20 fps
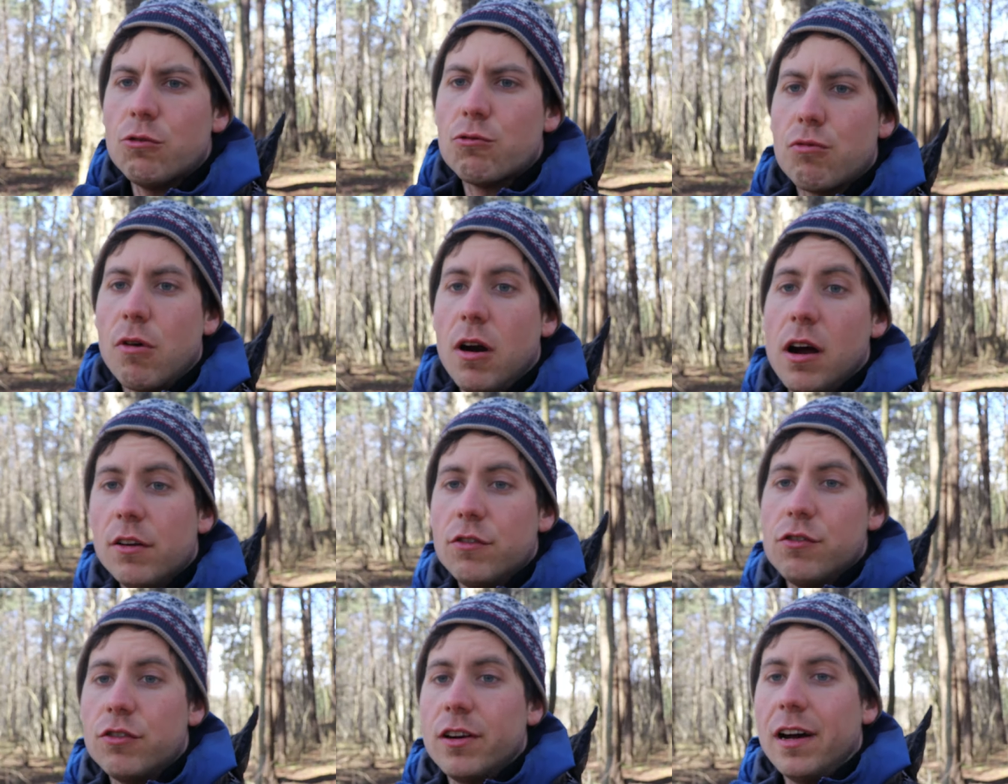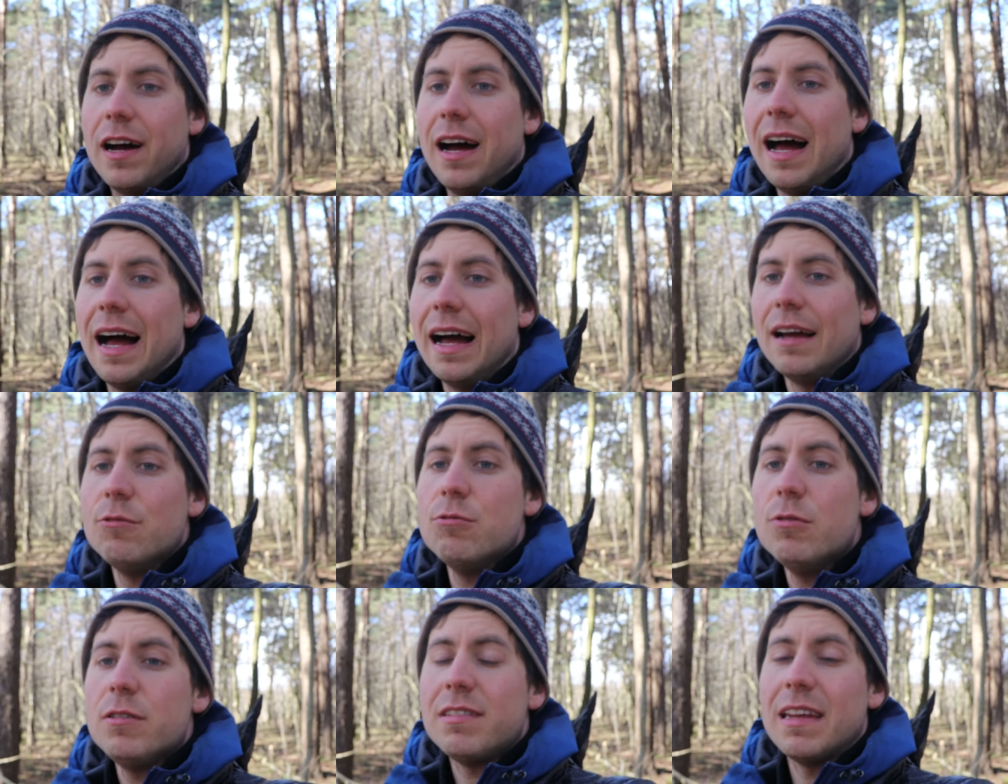to Russia,
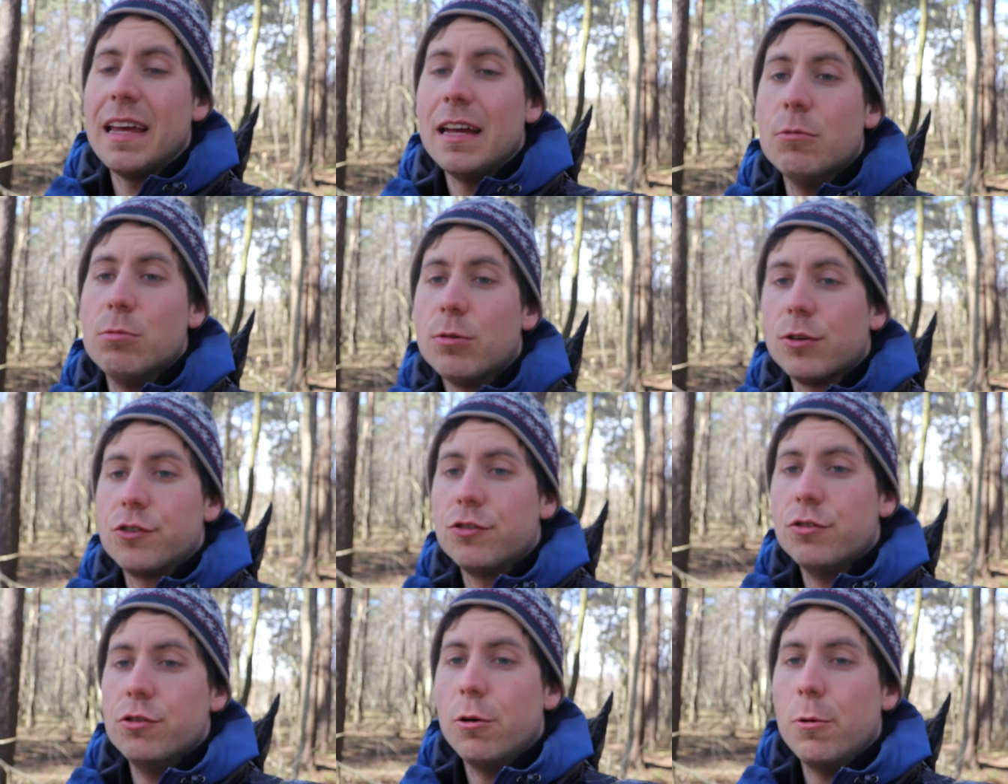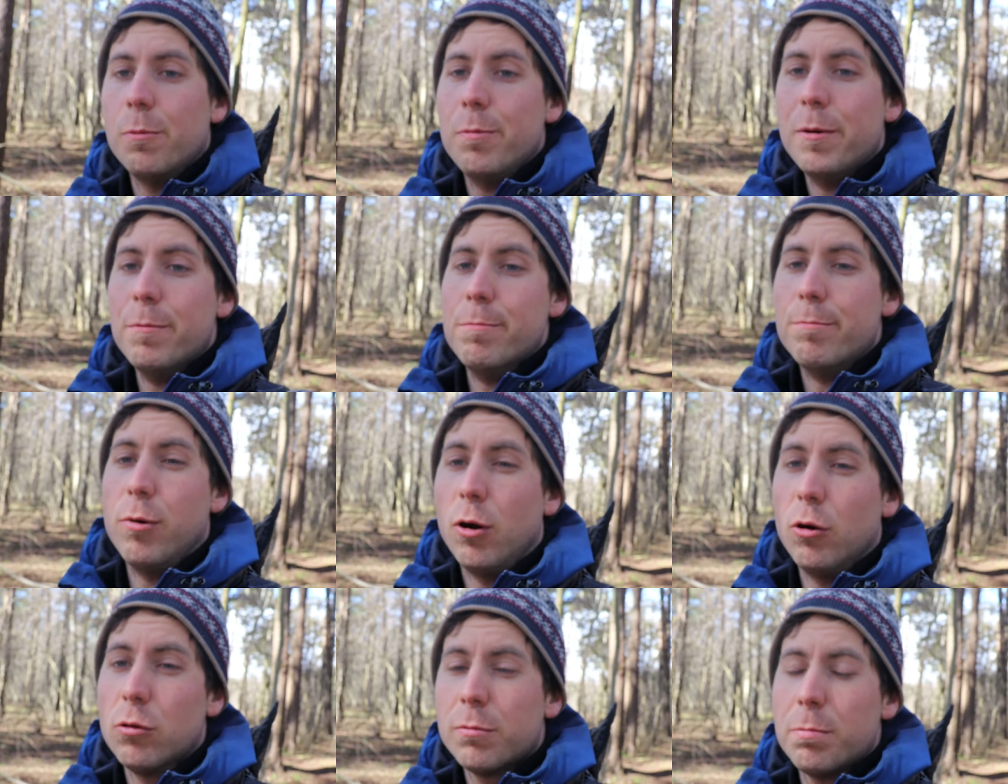I was able to
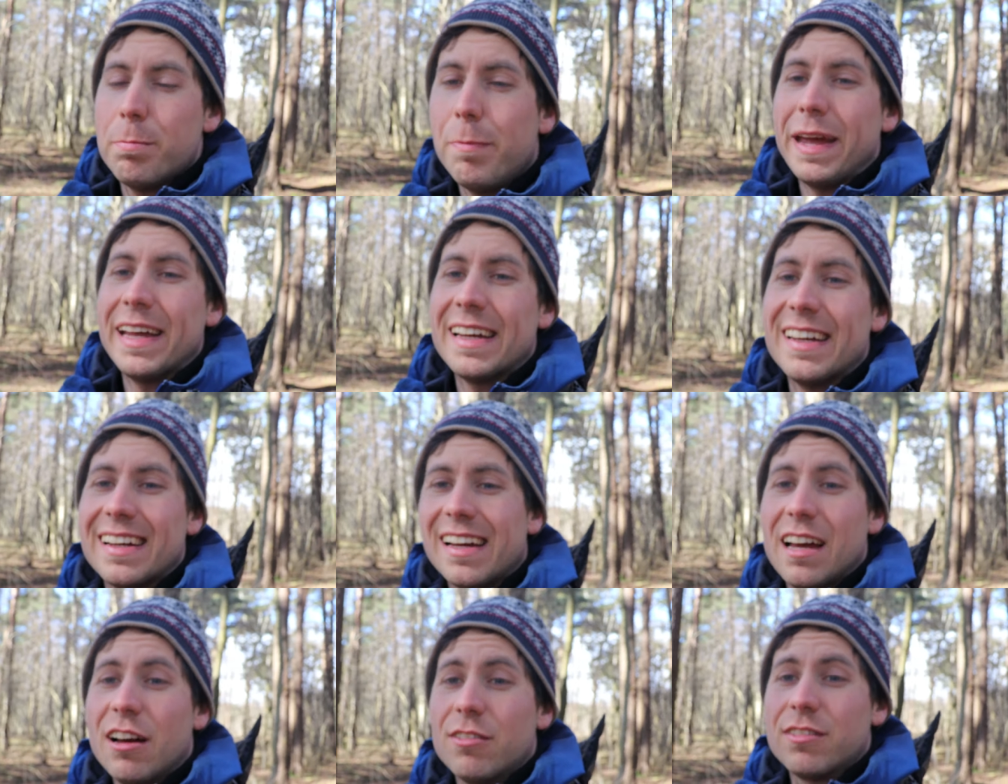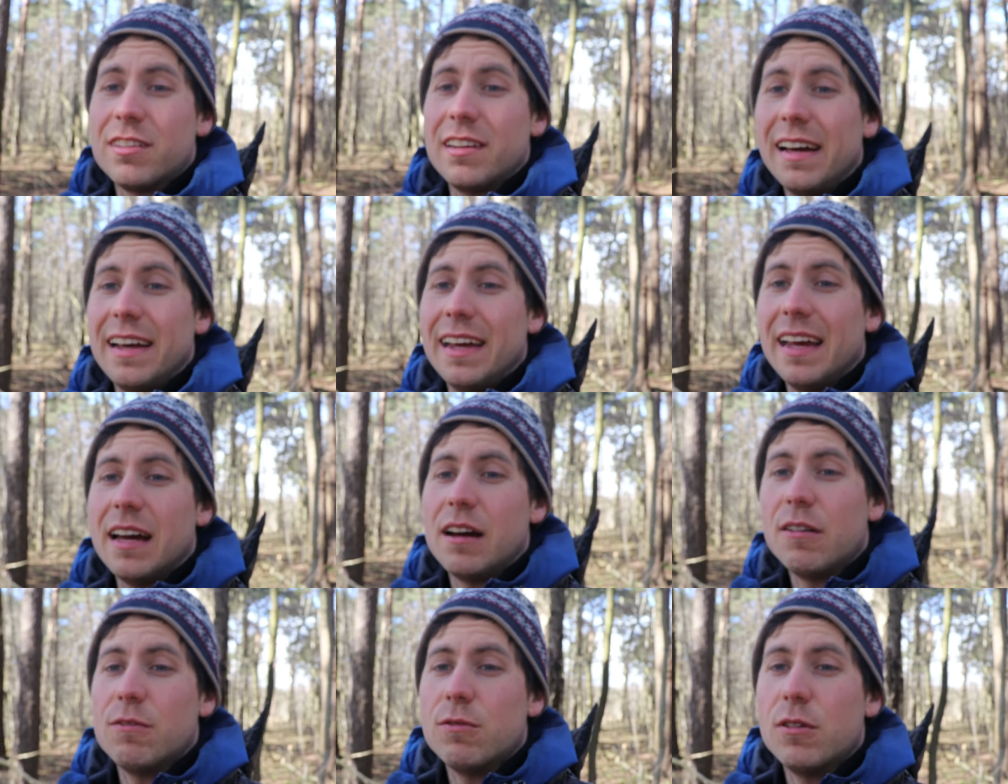open both bank accounts I
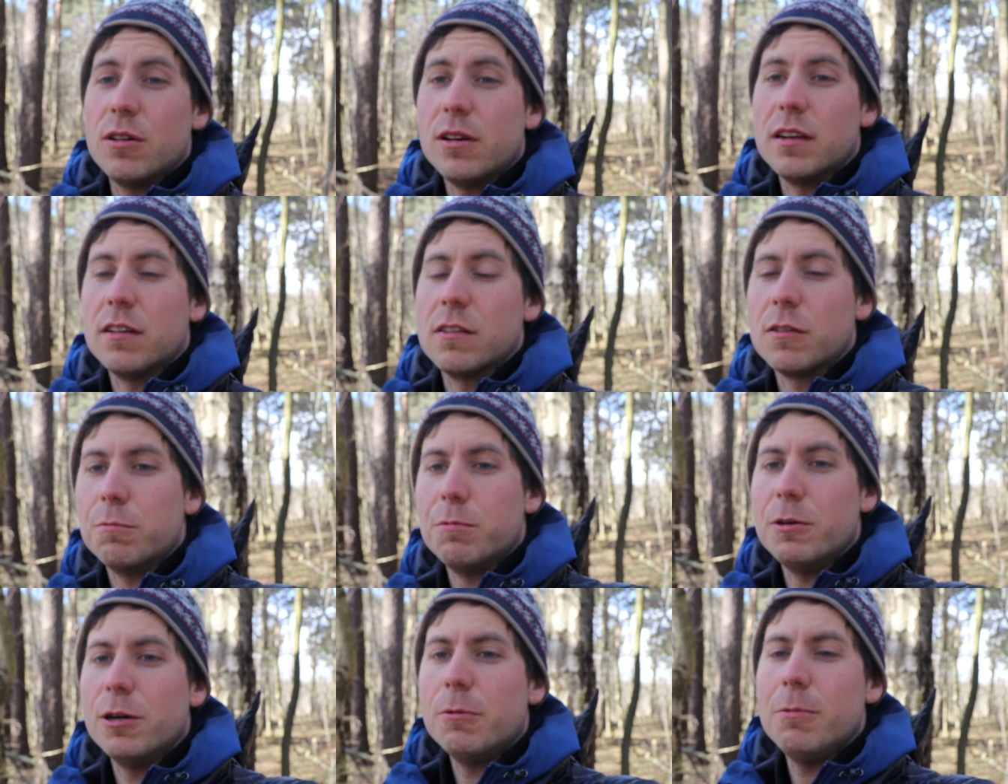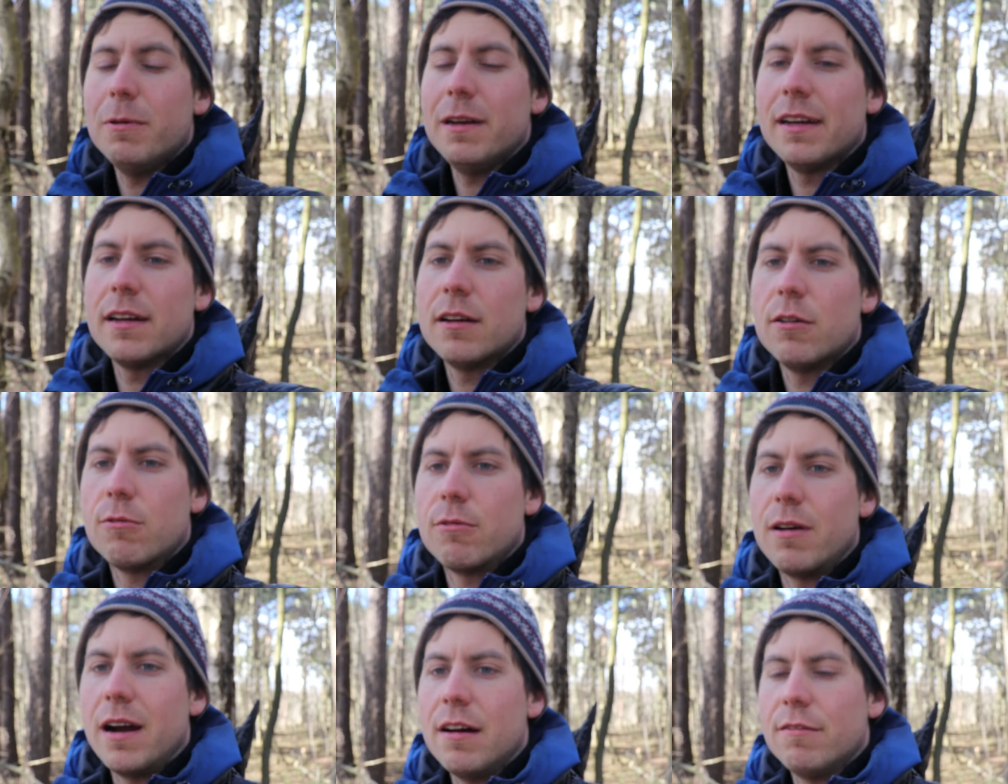have, one in Sberbank,
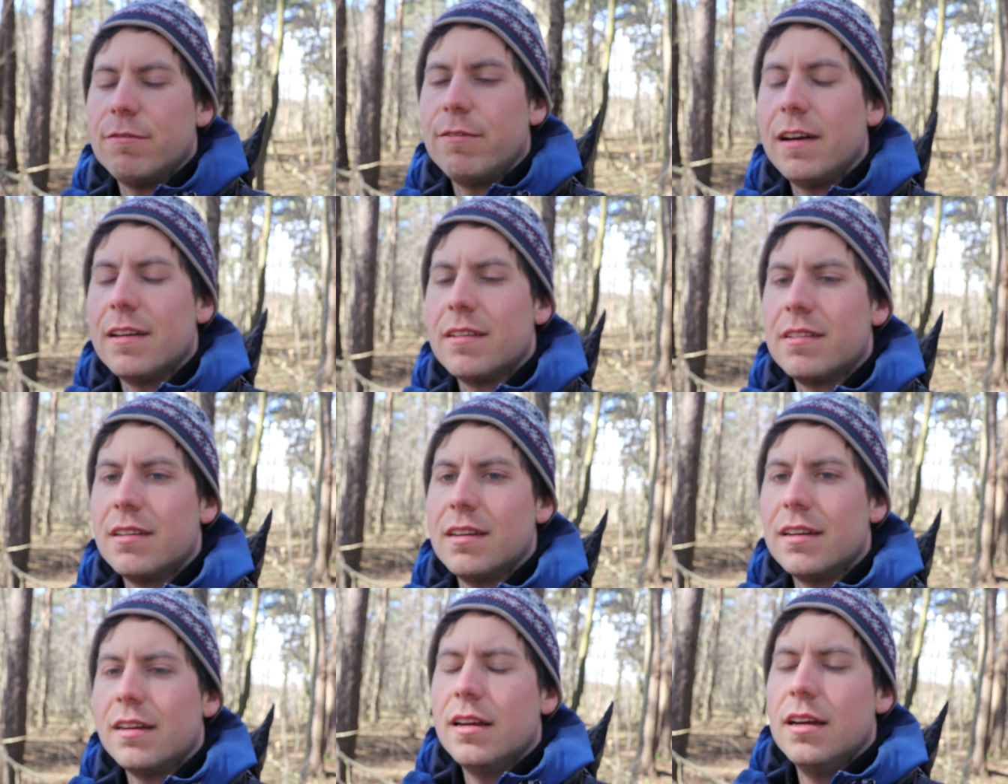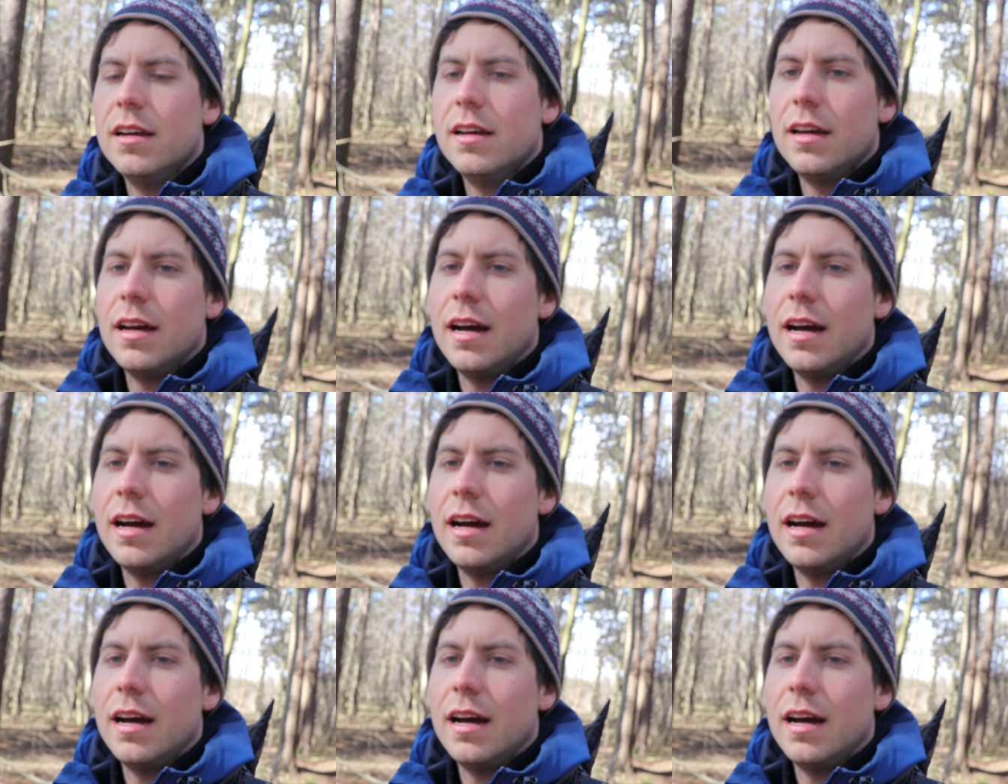Raiffeisen.